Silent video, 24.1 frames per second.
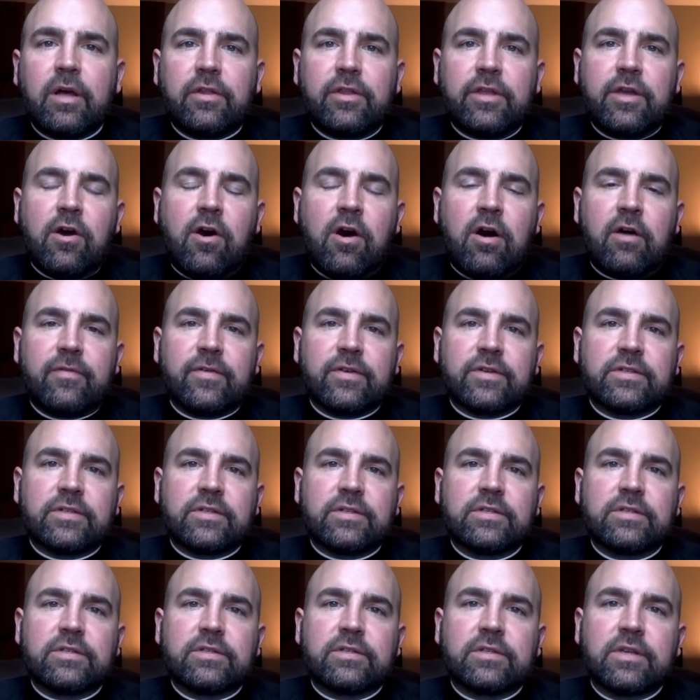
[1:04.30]
the
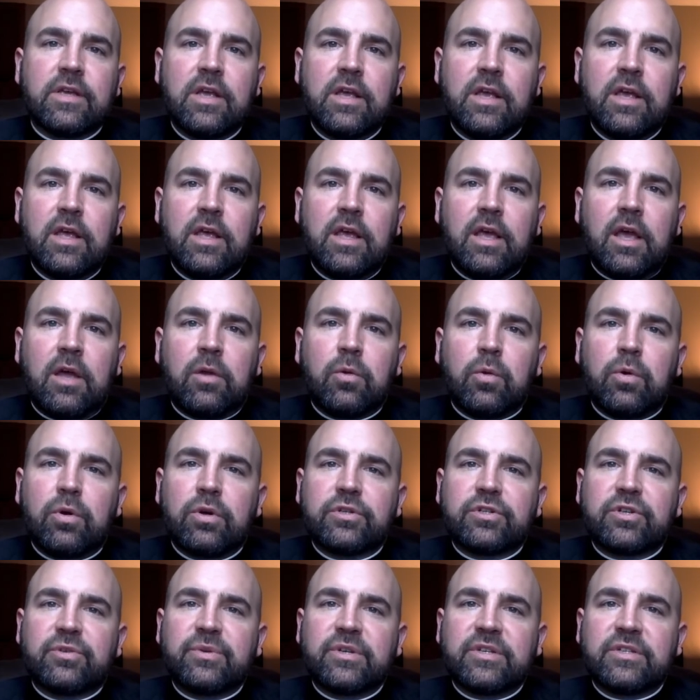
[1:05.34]
offices in order
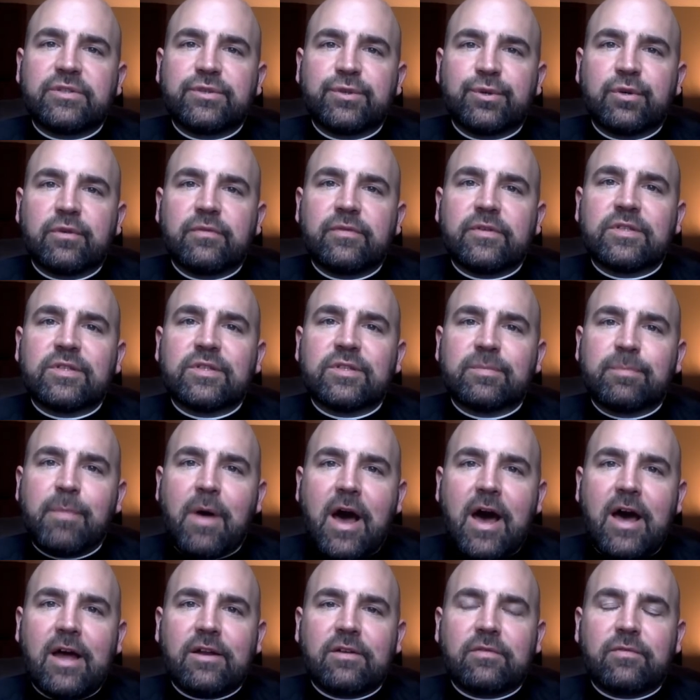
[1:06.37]
to reserve a
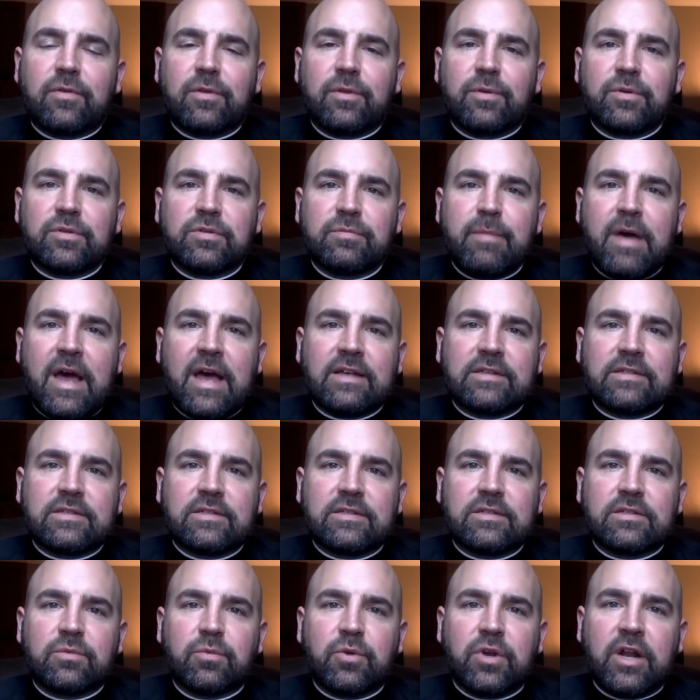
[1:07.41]
spot for those
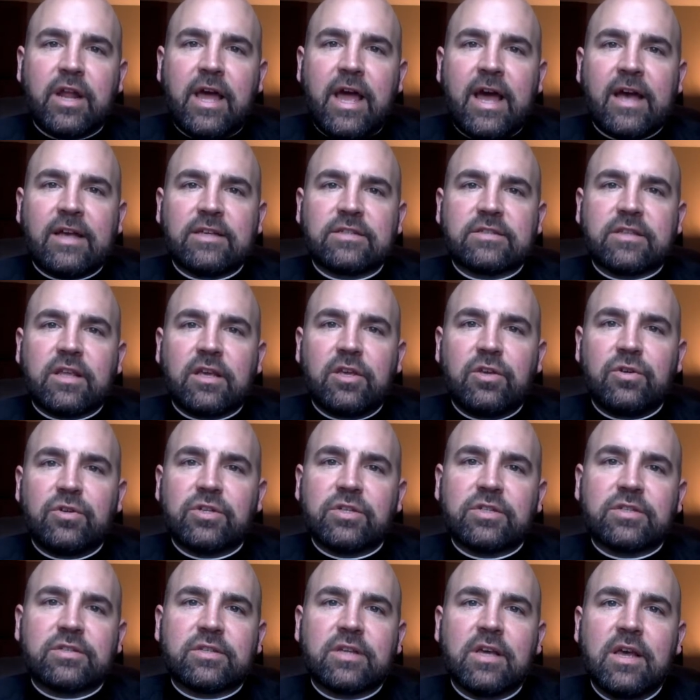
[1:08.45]
Masses. We're going to ask that you
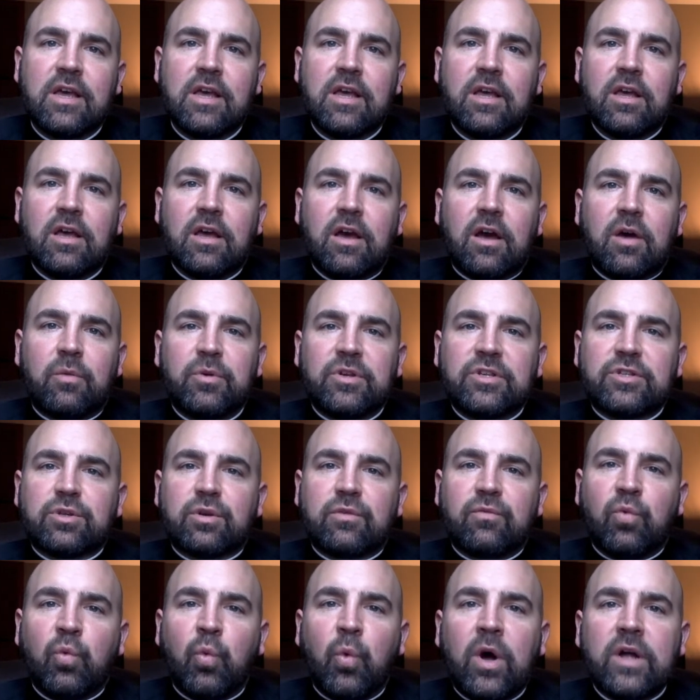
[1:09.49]
just
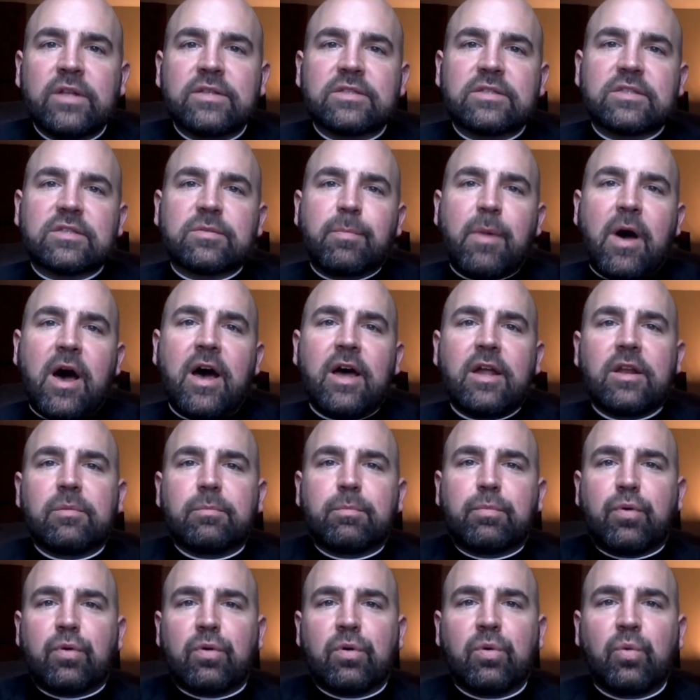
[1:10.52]
reserve one spot
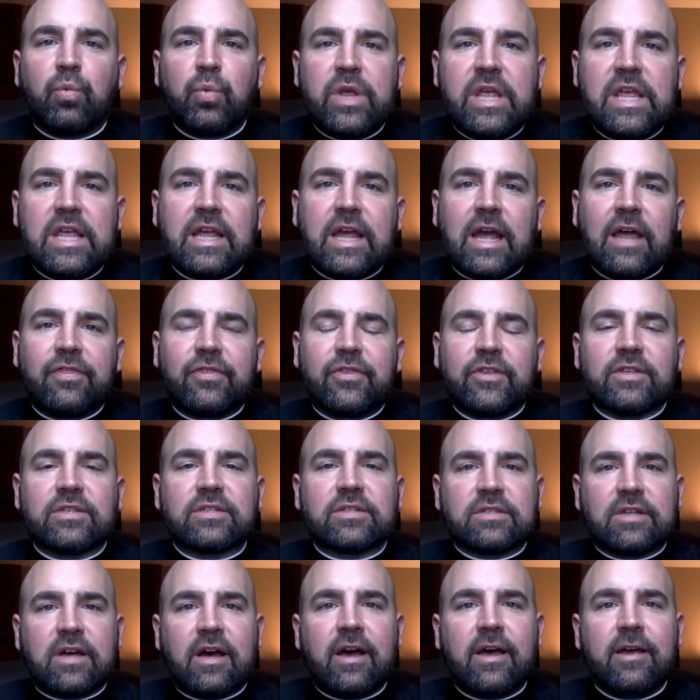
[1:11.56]
per week at this
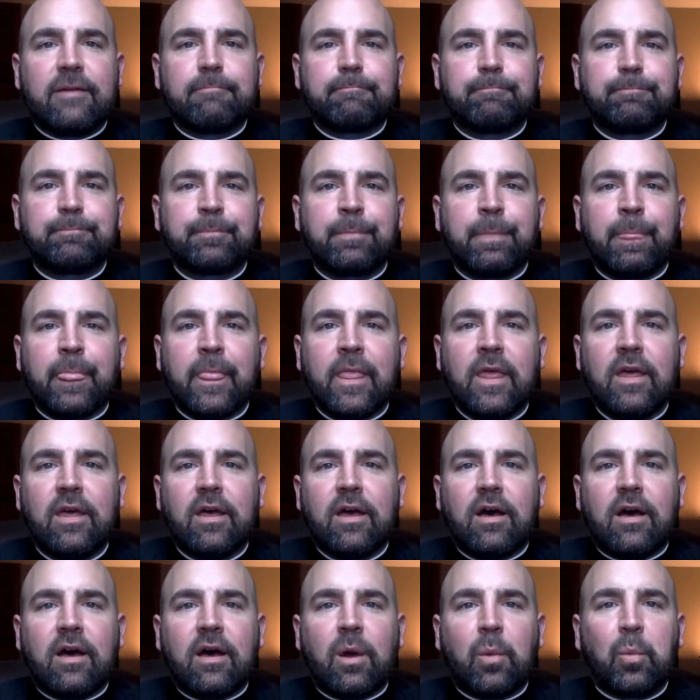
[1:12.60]
time,
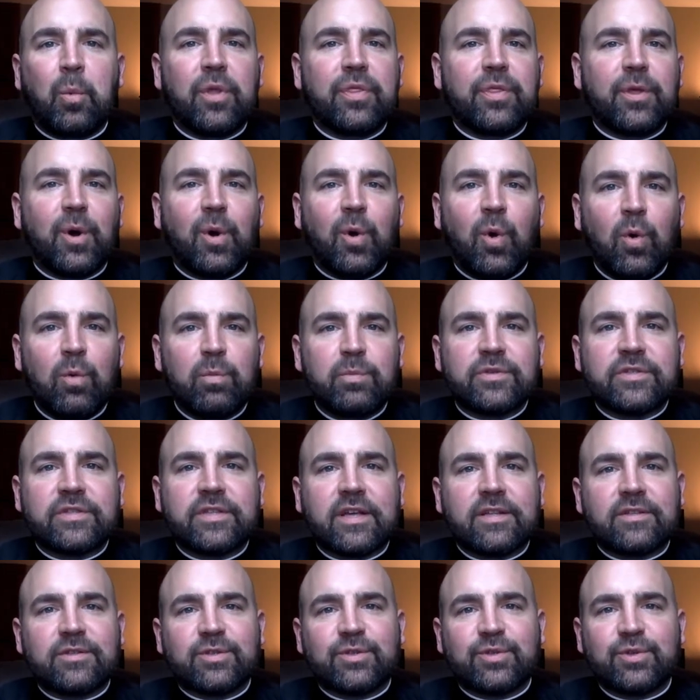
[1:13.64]
with the hopes
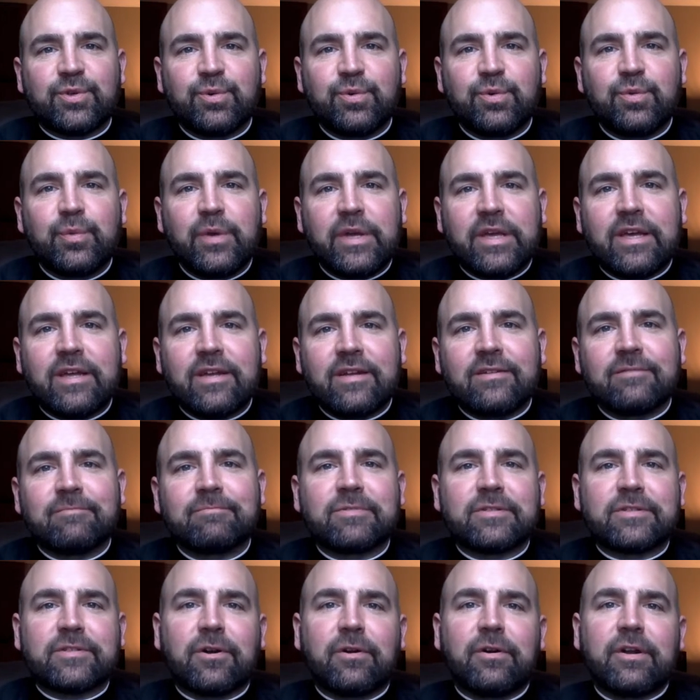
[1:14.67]
that soon we can
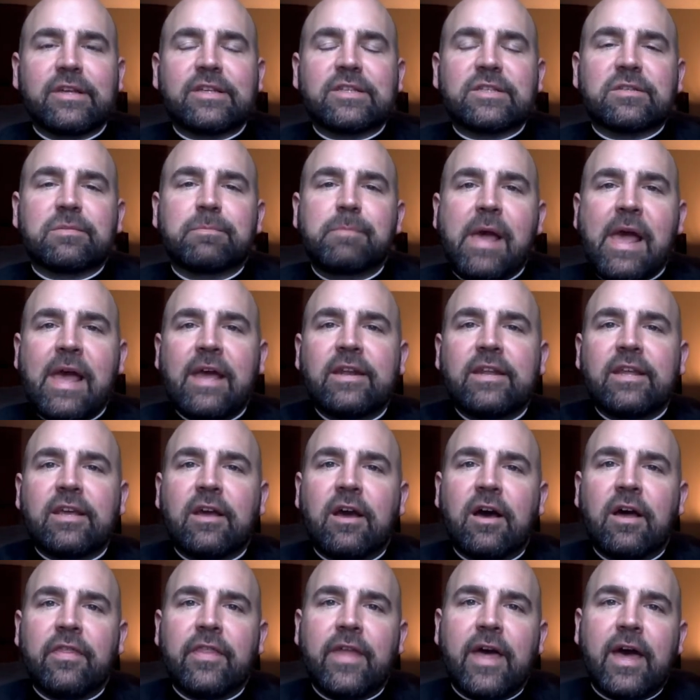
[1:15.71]
start expanding
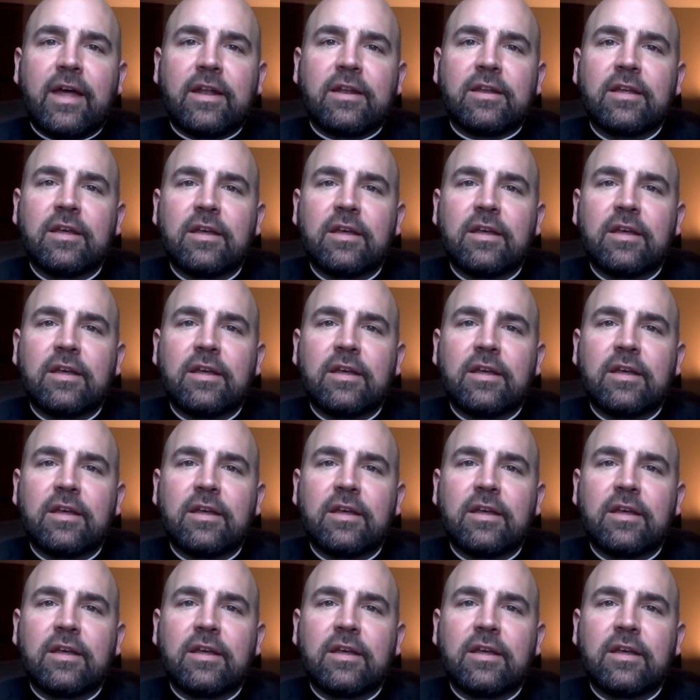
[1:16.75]
on that